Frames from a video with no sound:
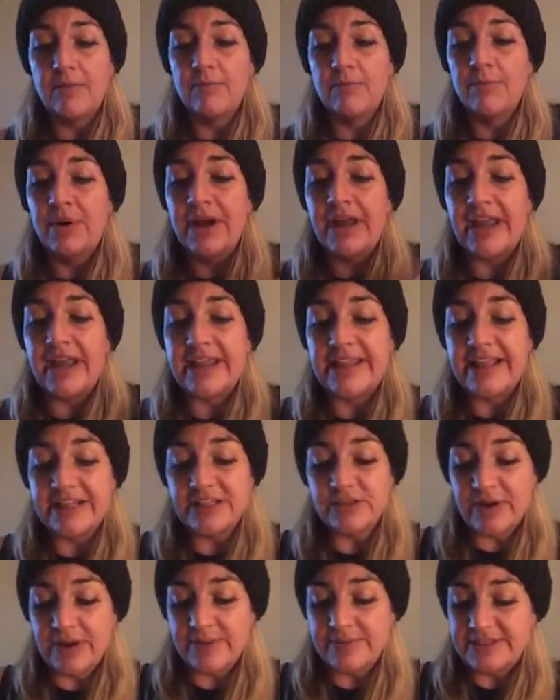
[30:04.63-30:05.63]
And that's
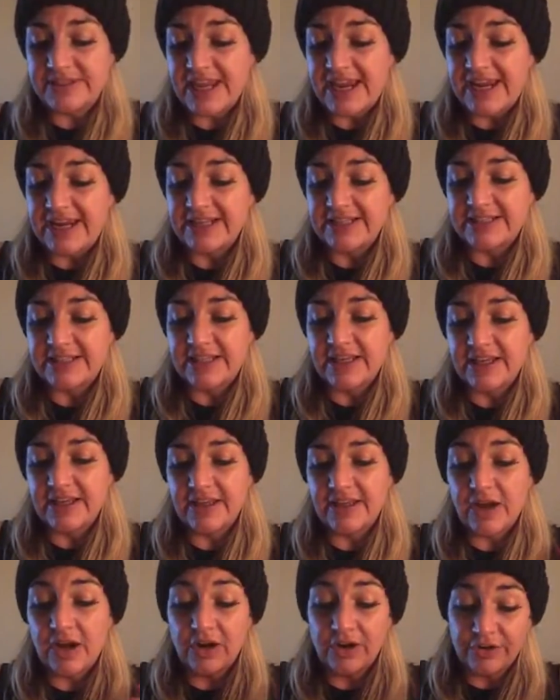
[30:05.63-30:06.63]
what I'm saying is that,
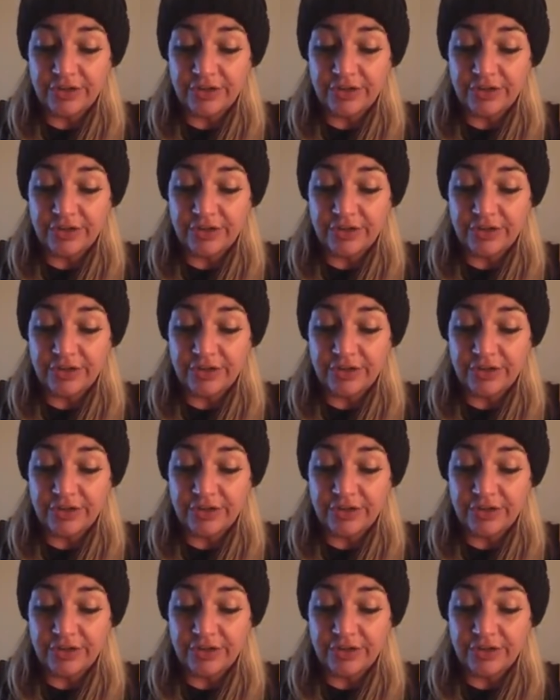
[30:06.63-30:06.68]
or